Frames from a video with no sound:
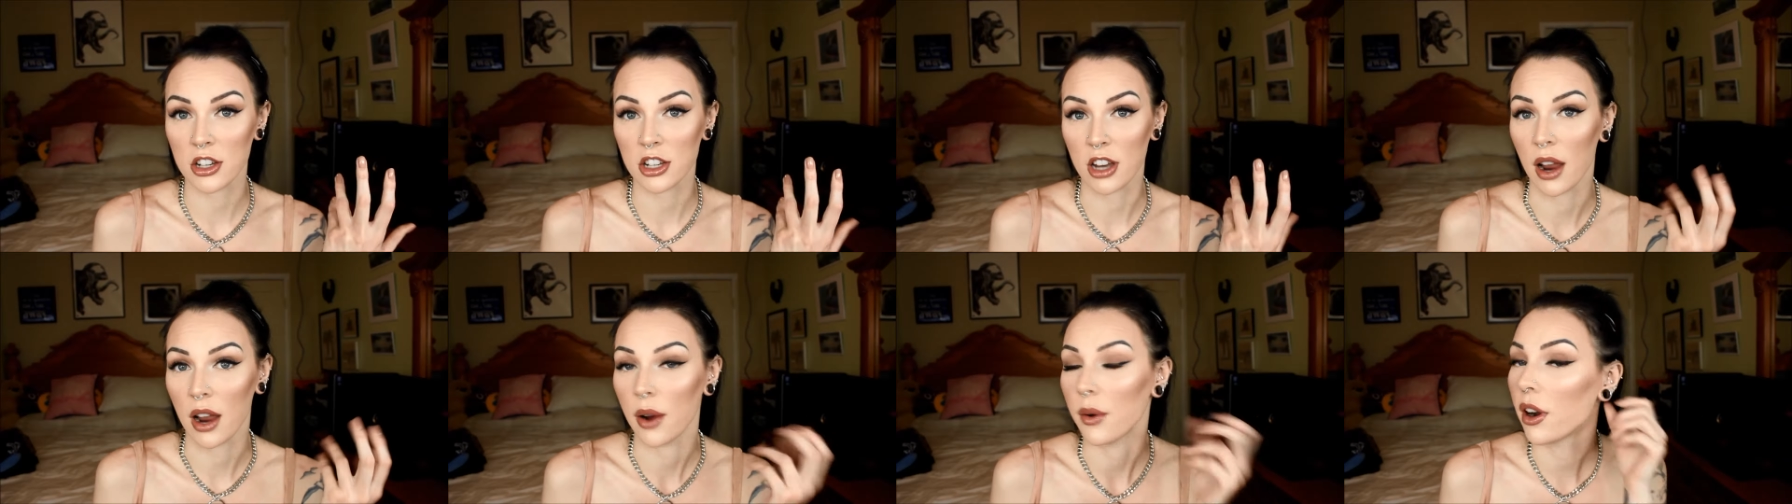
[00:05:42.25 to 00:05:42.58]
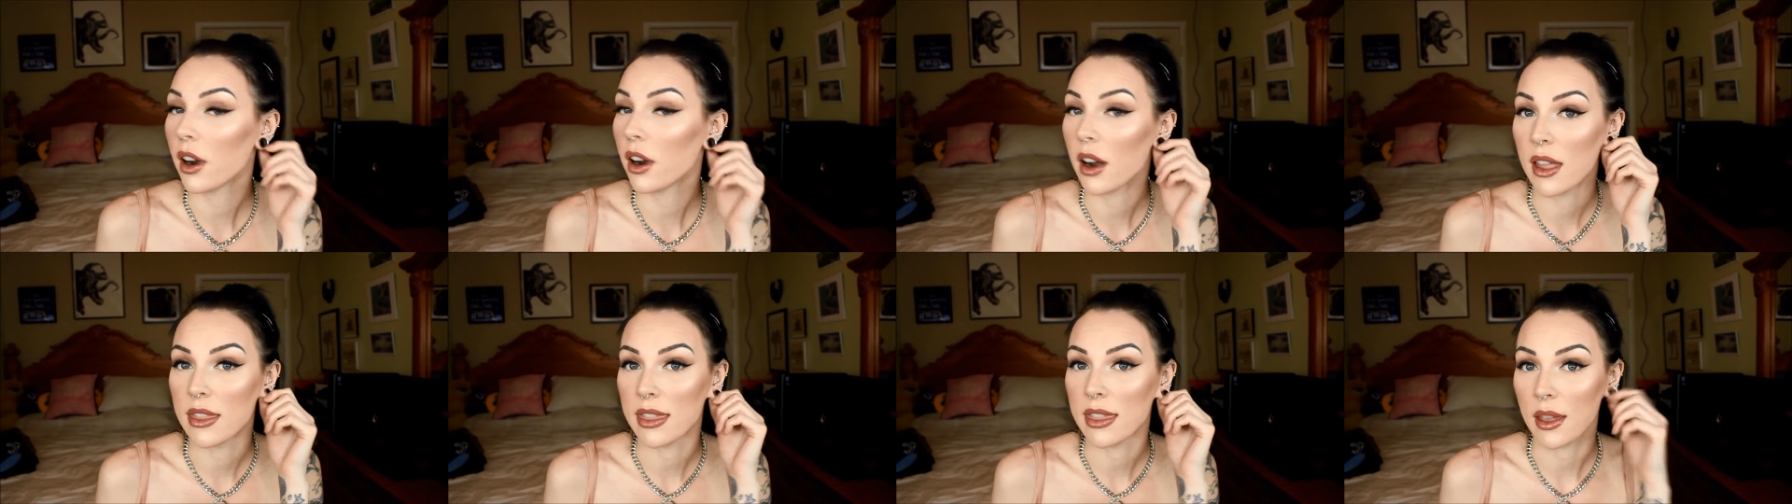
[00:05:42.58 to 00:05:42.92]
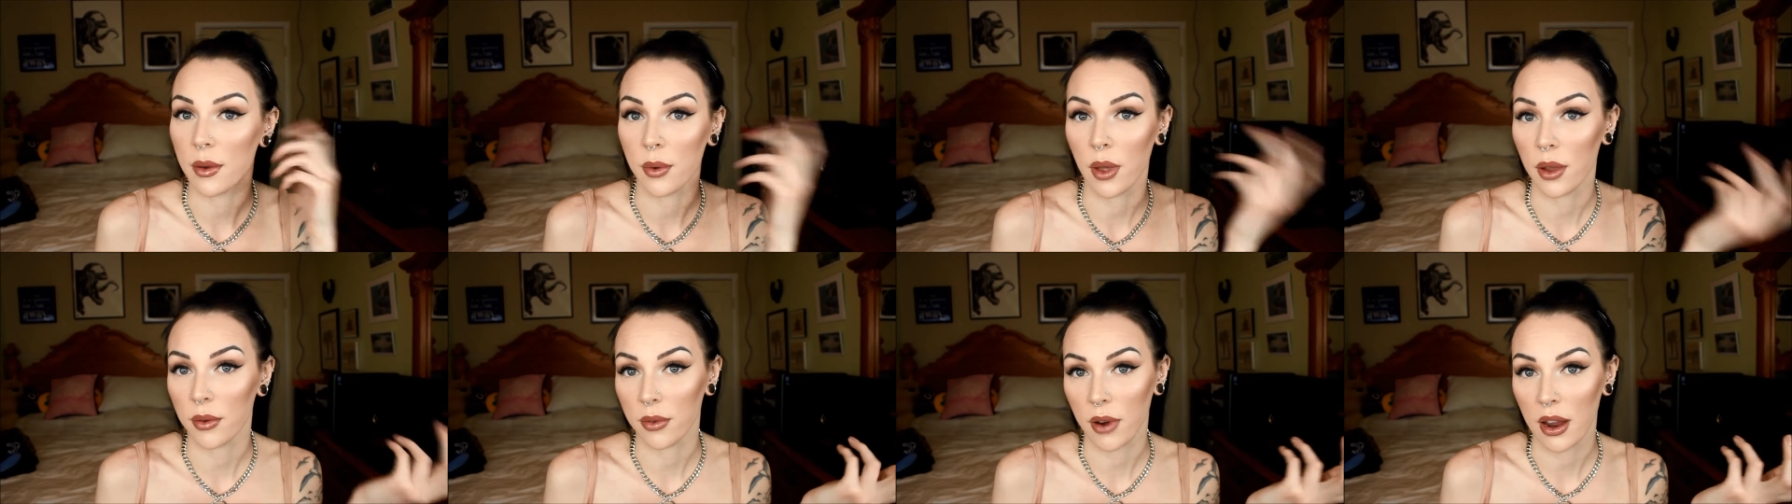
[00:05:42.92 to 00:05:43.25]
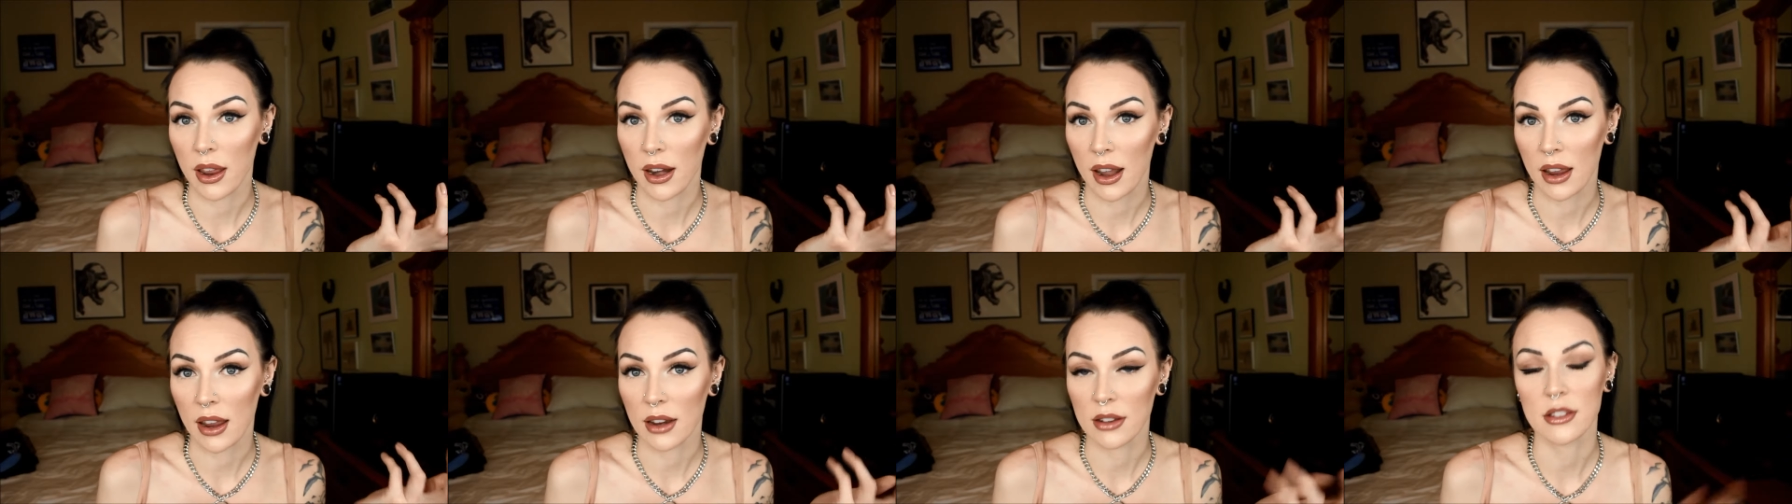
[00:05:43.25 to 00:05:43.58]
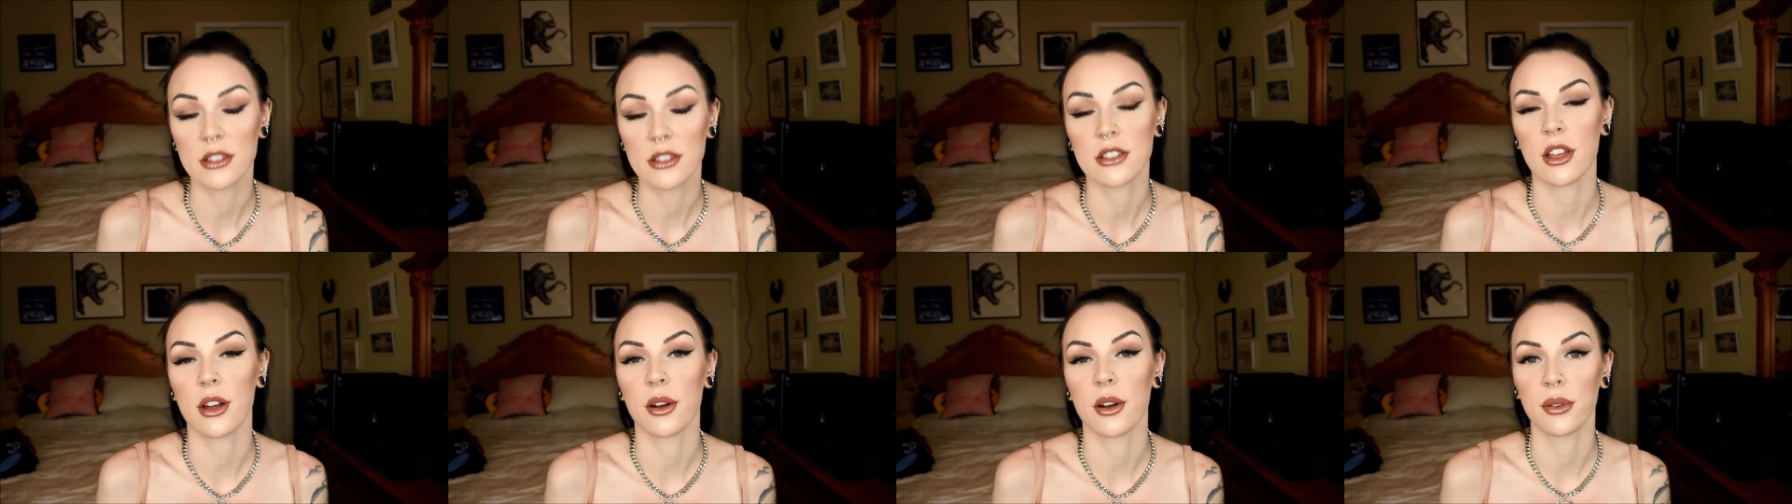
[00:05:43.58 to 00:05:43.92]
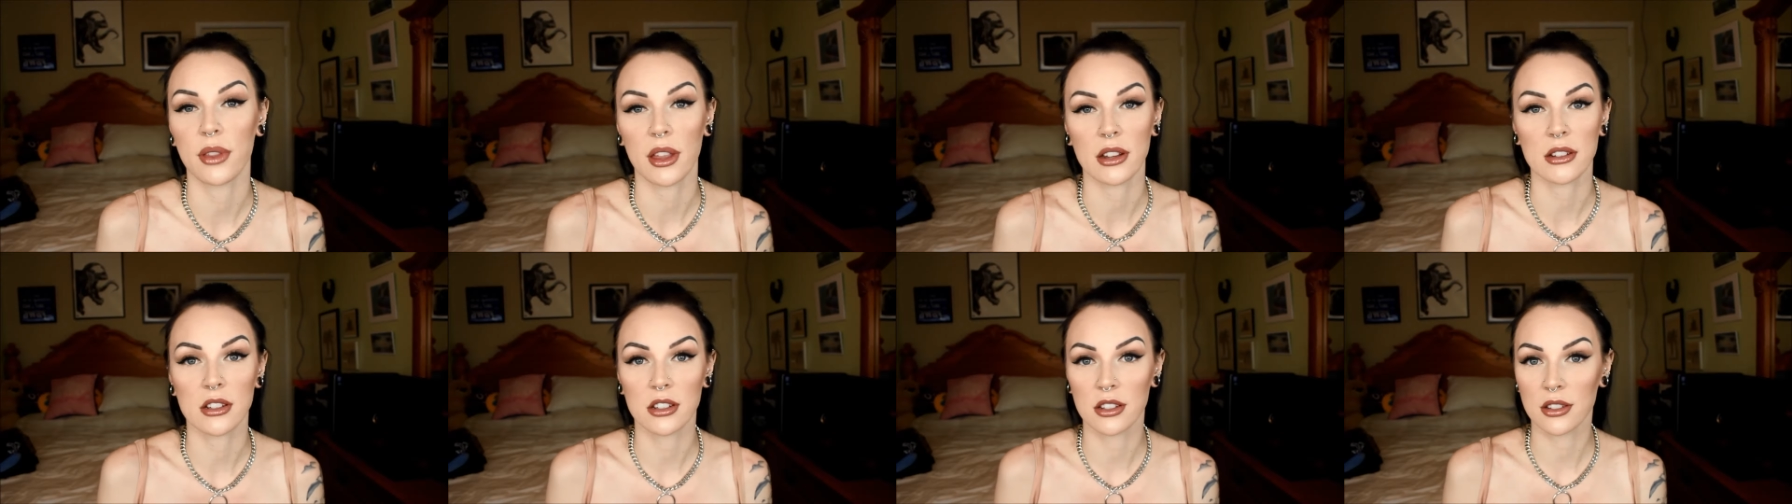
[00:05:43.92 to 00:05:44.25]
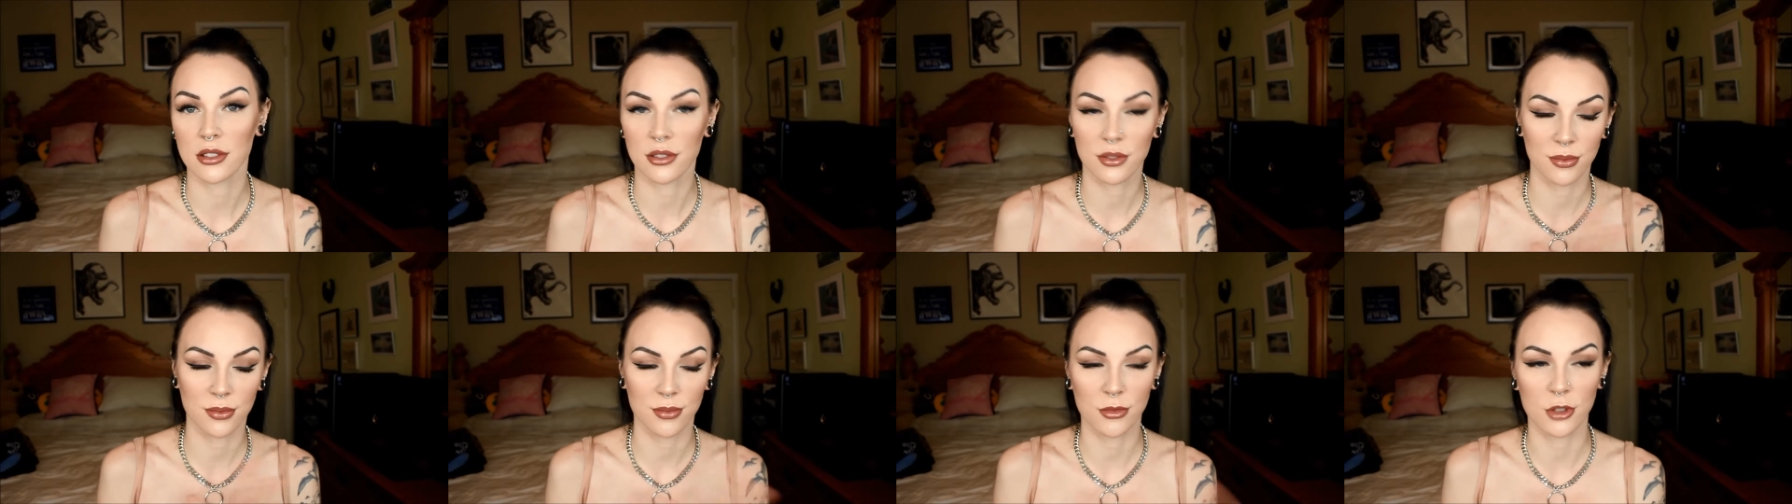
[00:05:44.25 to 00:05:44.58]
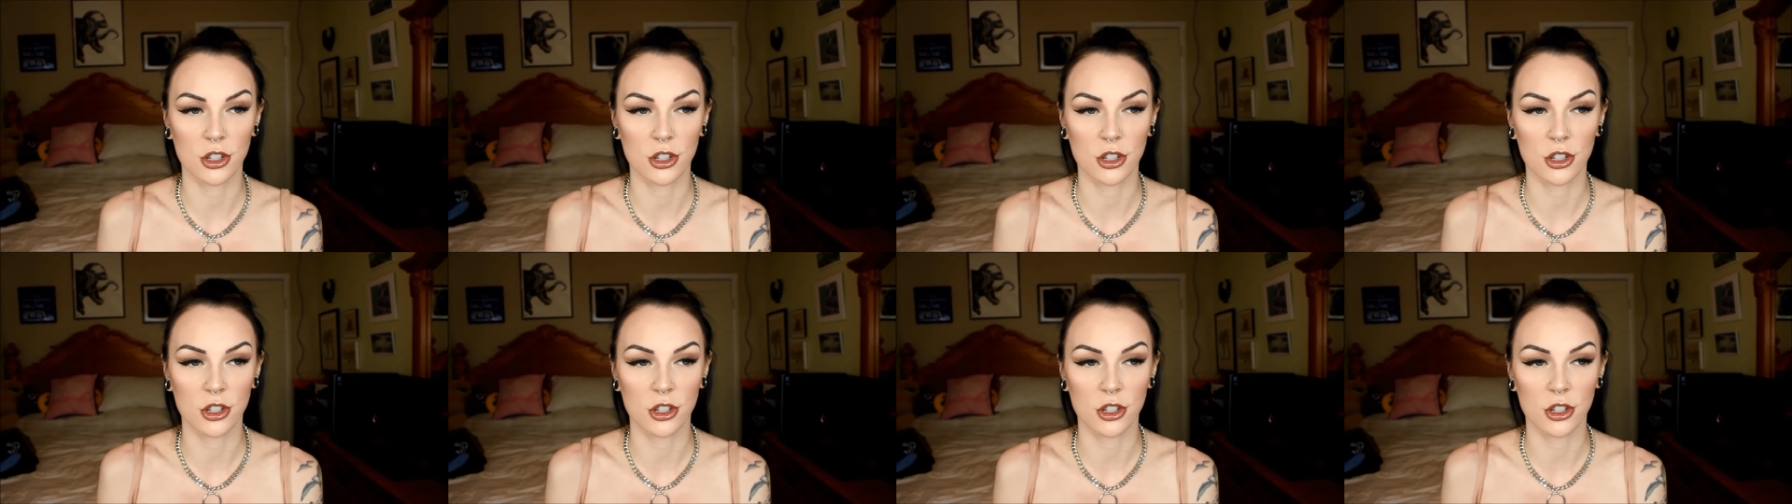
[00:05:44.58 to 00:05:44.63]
shower and they went right in so that's